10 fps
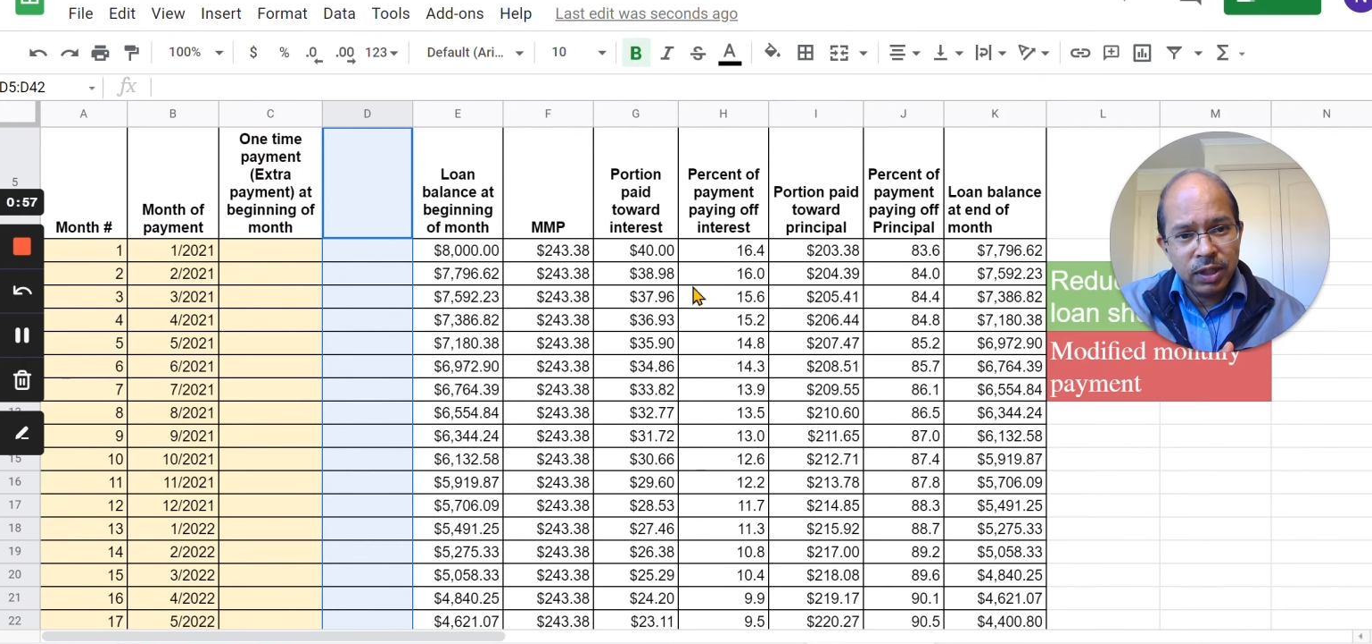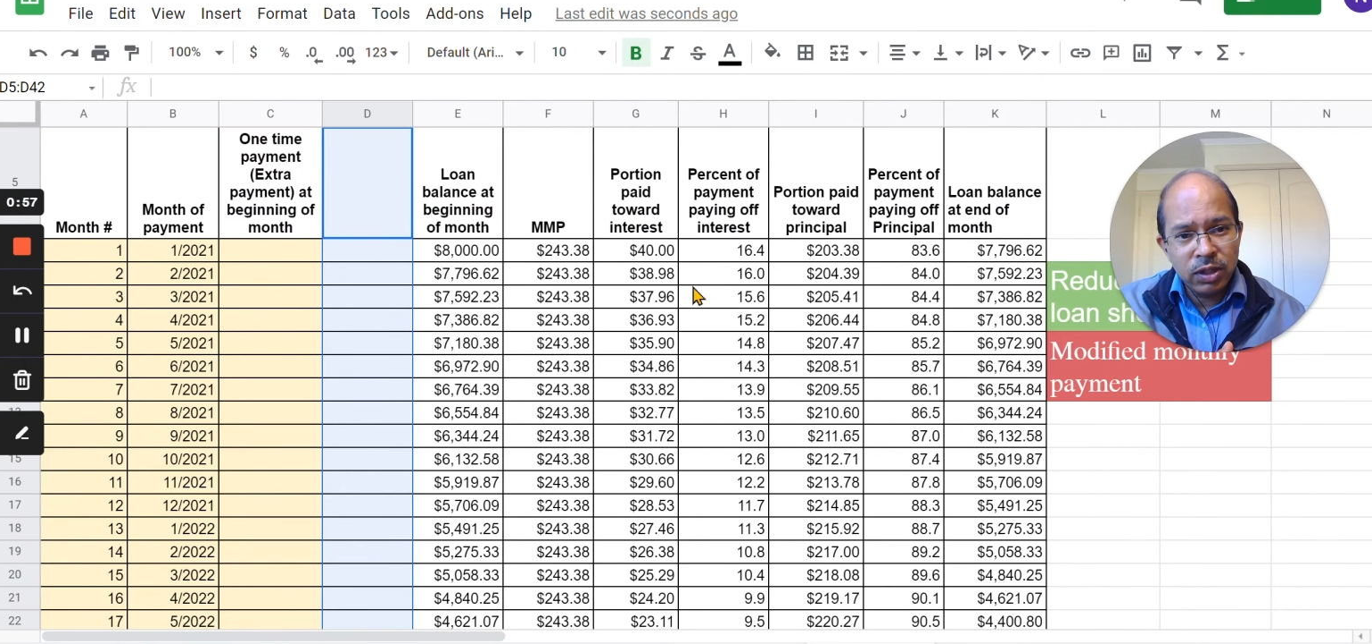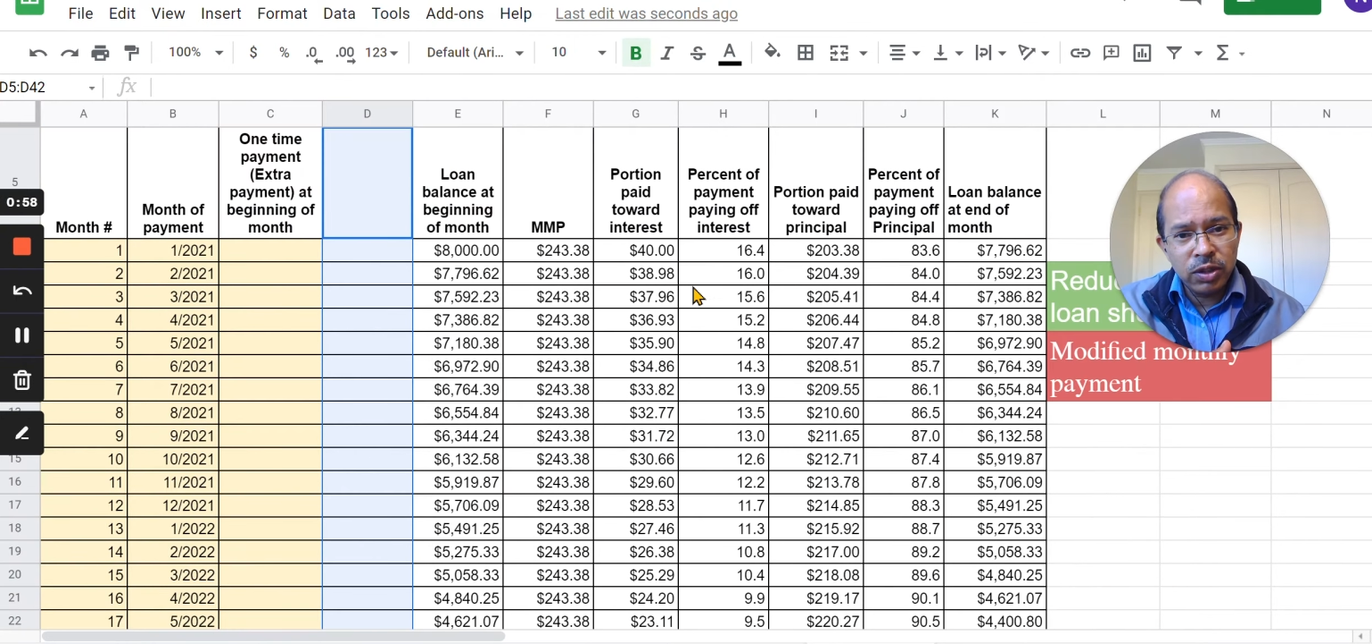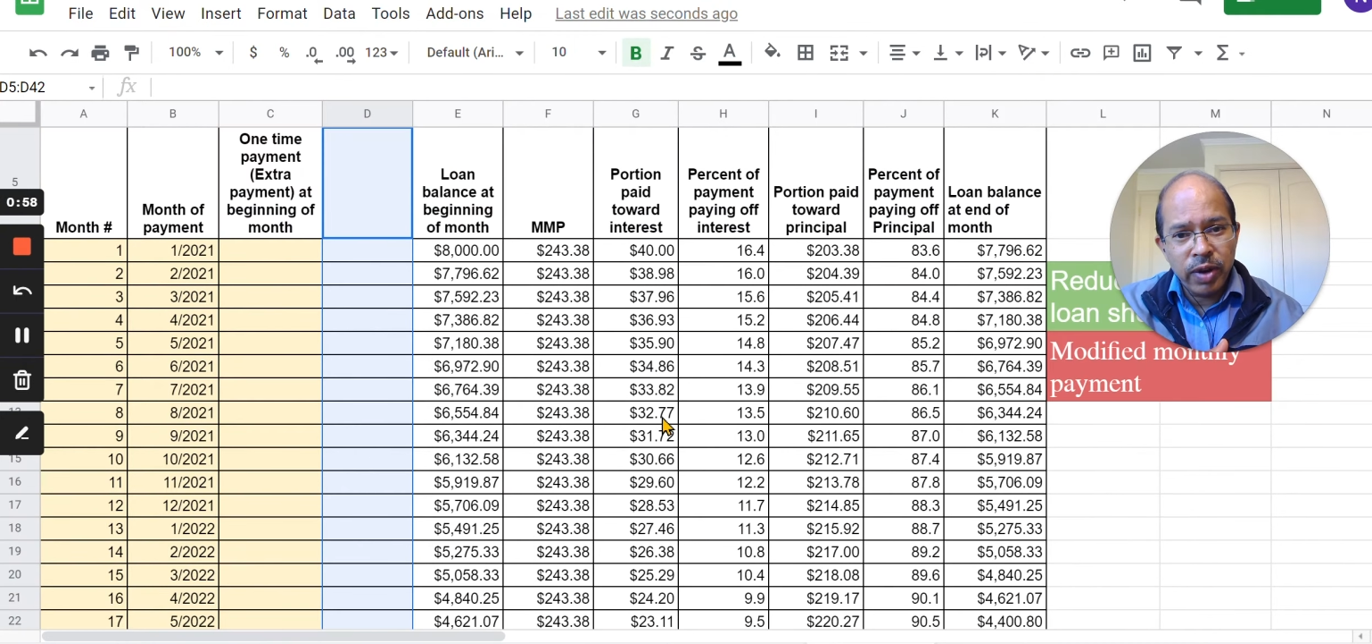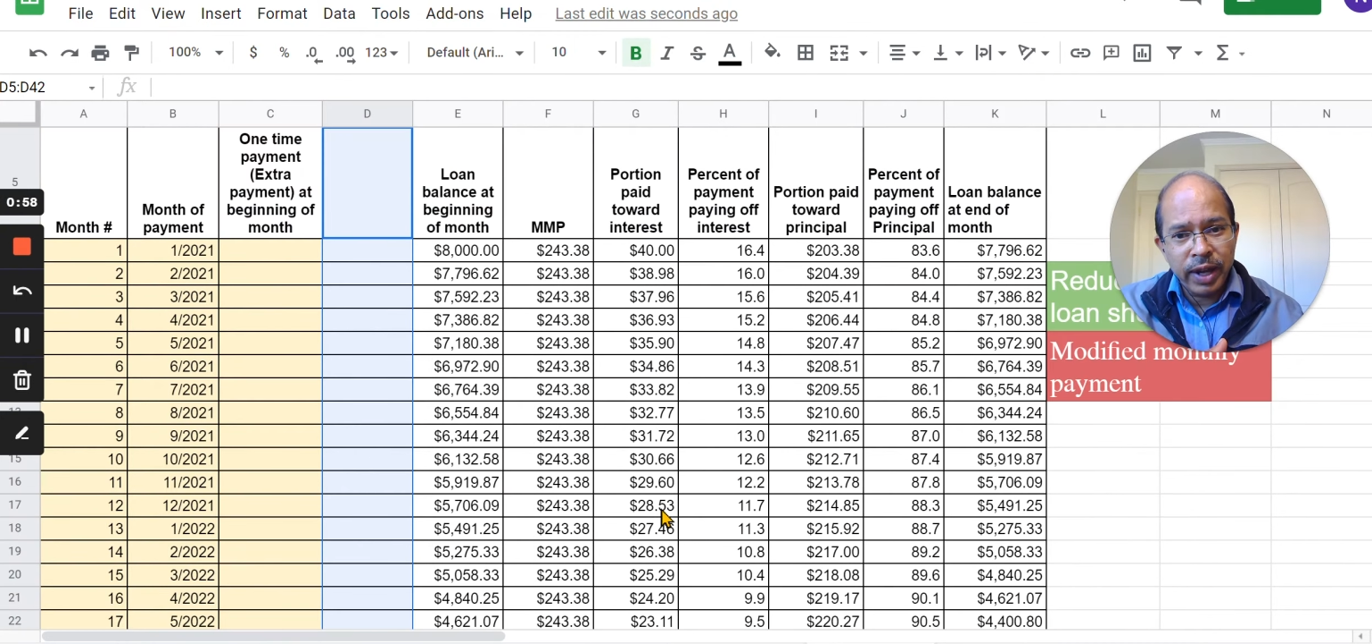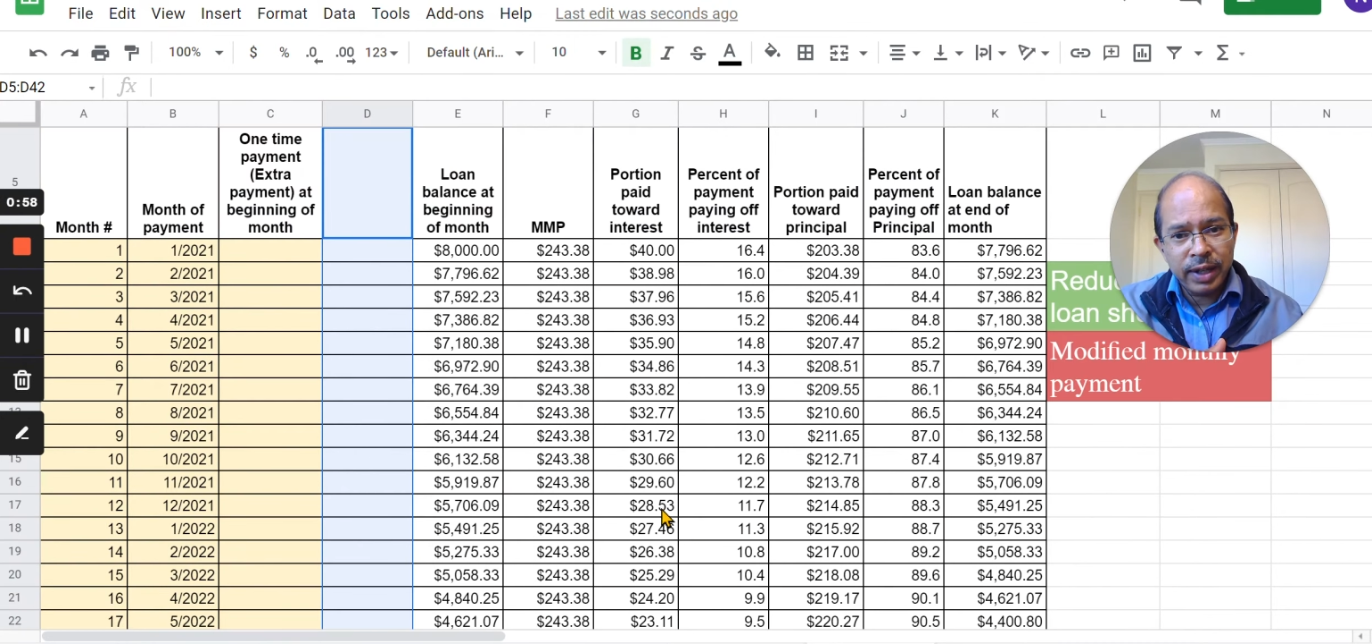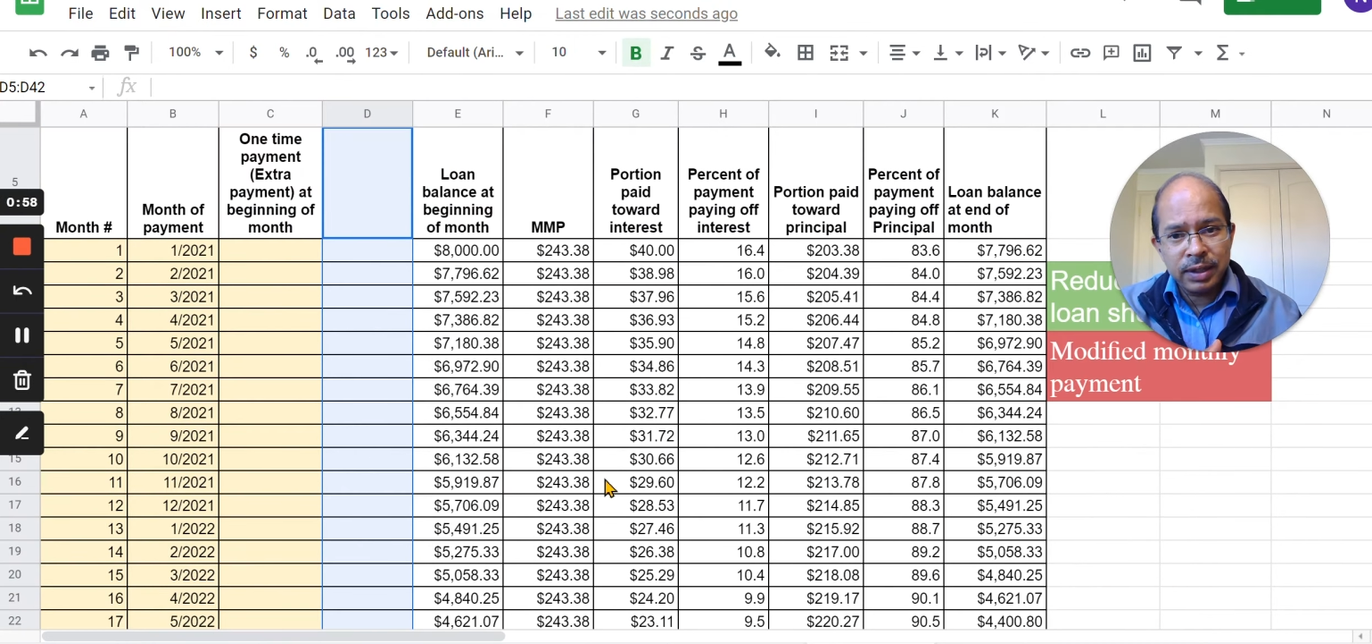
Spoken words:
to the right.